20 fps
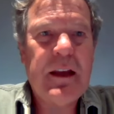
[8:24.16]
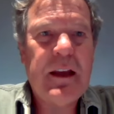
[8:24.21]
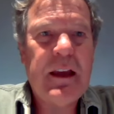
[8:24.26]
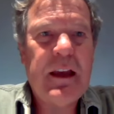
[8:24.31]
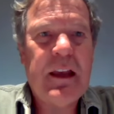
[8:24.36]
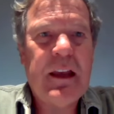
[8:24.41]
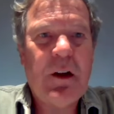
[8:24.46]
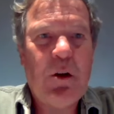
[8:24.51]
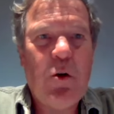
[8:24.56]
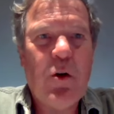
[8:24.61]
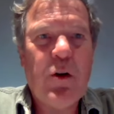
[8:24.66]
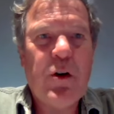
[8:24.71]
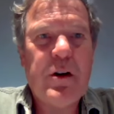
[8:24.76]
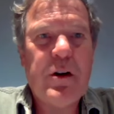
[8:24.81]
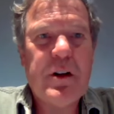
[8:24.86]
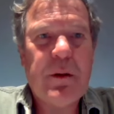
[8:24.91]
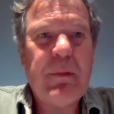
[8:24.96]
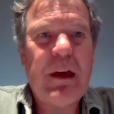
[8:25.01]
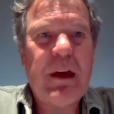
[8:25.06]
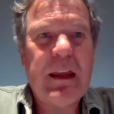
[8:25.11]
in order
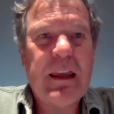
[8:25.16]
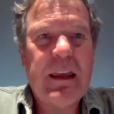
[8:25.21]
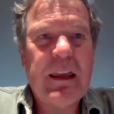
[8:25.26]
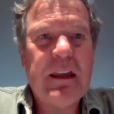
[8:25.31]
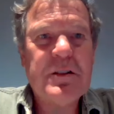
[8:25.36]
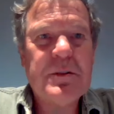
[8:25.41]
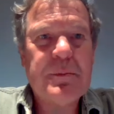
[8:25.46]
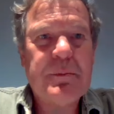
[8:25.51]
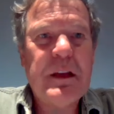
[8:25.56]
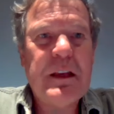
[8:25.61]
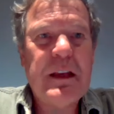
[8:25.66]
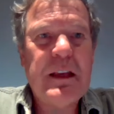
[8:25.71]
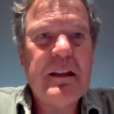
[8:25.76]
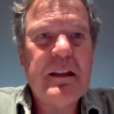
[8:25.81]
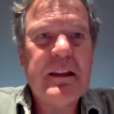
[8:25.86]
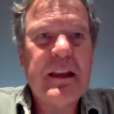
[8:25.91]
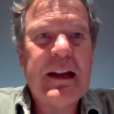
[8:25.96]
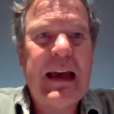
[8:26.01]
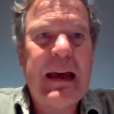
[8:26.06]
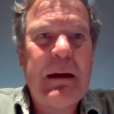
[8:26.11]
to make ends
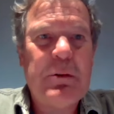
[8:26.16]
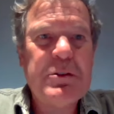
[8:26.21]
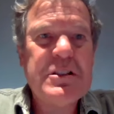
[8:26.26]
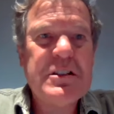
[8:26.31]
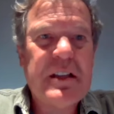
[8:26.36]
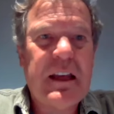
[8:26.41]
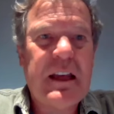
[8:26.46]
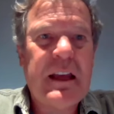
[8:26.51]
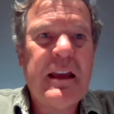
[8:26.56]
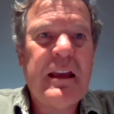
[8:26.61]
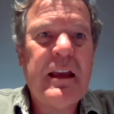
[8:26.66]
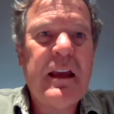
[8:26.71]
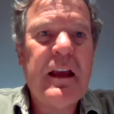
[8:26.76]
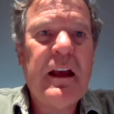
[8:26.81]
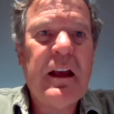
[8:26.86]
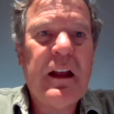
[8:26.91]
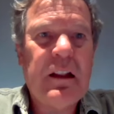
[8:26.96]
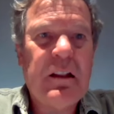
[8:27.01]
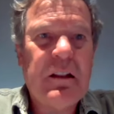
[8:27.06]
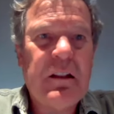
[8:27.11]
meet, then I would say,
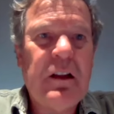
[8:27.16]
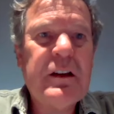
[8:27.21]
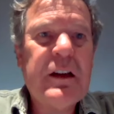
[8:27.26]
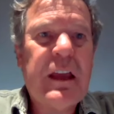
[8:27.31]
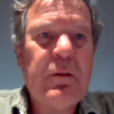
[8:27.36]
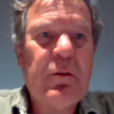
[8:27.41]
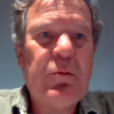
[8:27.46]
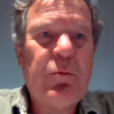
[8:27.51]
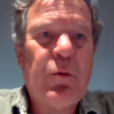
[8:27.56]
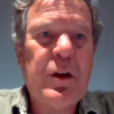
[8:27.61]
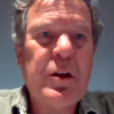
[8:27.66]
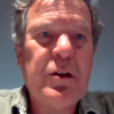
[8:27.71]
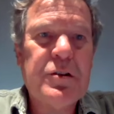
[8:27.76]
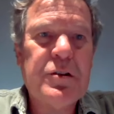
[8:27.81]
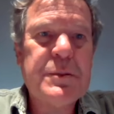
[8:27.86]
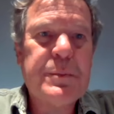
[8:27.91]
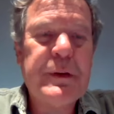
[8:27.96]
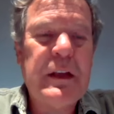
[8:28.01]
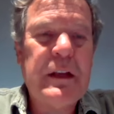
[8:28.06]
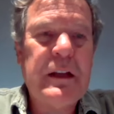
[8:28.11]
look at what your
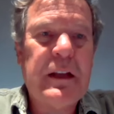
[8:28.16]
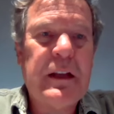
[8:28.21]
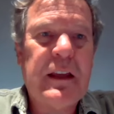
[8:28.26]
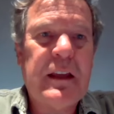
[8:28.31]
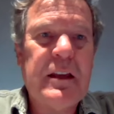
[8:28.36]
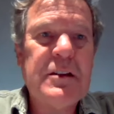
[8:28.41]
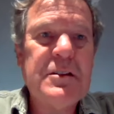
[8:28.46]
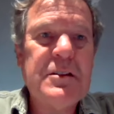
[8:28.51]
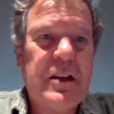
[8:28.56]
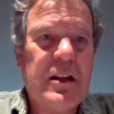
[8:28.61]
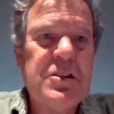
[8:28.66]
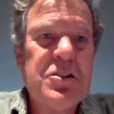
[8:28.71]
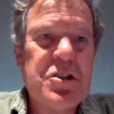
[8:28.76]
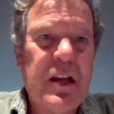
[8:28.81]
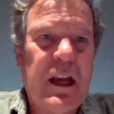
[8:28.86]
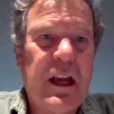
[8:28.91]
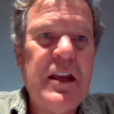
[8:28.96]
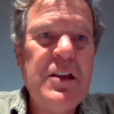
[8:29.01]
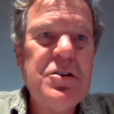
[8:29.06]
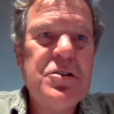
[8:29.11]
spending is and
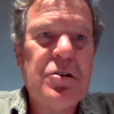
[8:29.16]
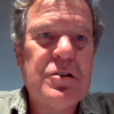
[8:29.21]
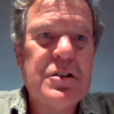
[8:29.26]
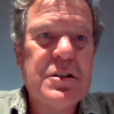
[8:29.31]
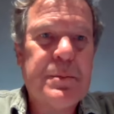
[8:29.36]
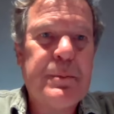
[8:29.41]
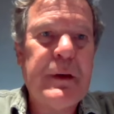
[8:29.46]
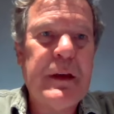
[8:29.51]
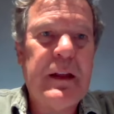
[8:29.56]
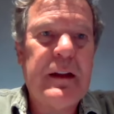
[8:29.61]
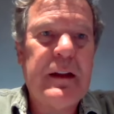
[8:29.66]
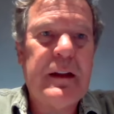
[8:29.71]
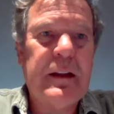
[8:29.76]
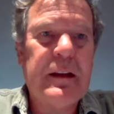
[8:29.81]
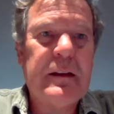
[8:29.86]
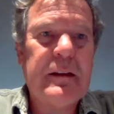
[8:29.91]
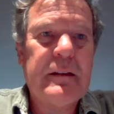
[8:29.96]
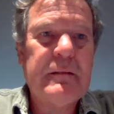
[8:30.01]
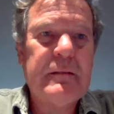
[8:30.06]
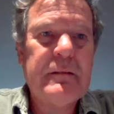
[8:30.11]
change your spending.
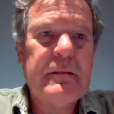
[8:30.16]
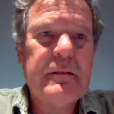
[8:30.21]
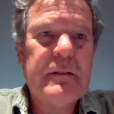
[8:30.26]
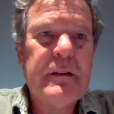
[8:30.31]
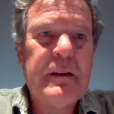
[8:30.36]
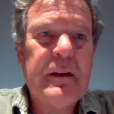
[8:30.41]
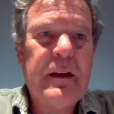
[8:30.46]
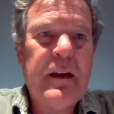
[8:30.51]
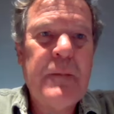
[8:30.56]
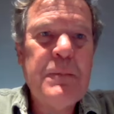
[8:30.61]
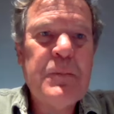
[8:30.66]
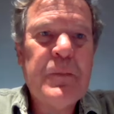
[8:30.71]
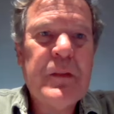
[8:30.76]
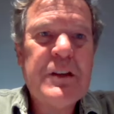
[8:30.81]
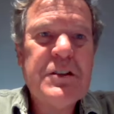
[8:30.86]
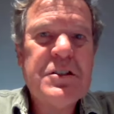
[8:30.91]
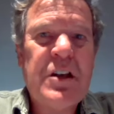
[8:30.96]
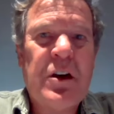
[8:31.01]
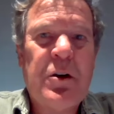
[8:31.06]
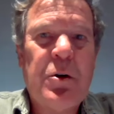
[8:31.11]

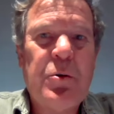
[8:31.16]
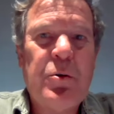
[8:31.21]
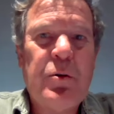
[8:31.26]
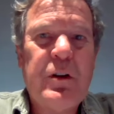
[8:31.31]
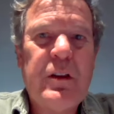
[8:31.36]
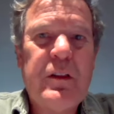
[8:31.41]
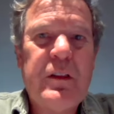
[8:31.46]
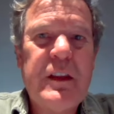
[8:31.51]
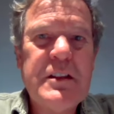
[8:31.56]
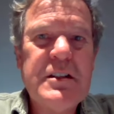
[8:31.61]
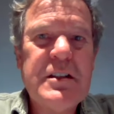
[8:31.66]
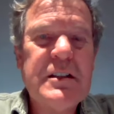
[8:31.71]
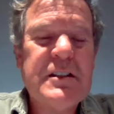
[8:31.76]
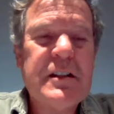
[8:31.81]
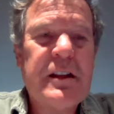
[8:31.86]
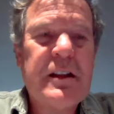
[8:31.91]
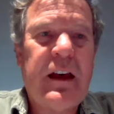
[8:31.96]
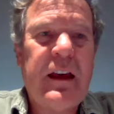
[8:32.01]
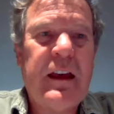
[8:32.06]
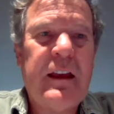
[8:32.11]
So this
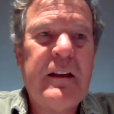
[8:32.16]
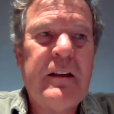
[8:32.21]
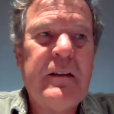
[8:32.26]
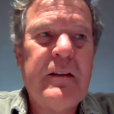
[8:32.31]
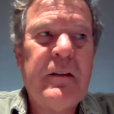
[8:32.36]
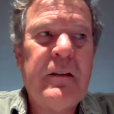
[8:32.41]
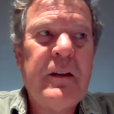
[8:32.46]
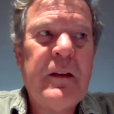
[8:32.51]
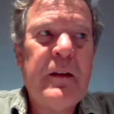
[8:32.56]
is a